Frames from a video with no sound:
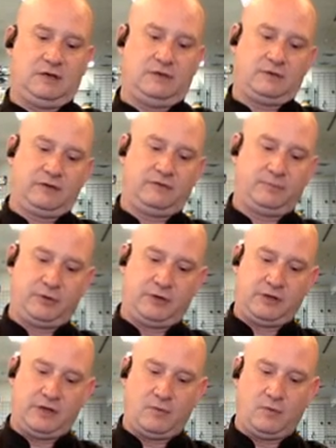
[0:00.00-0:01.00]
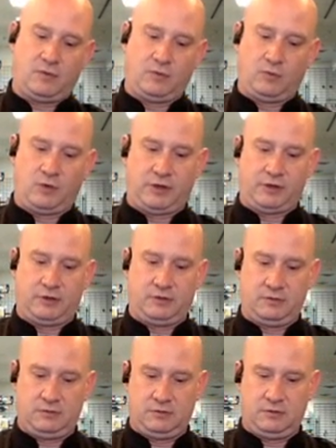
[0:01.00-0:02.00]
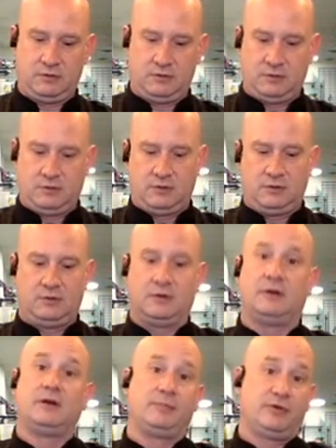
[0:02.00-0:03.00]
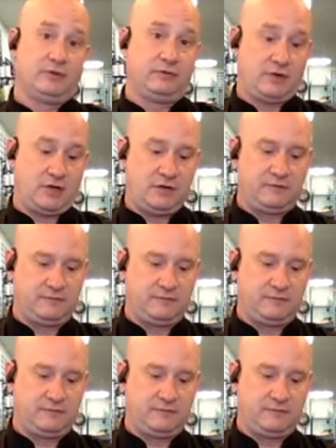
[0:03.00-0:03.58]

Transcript: so I just put it in that warm water. It peels right off.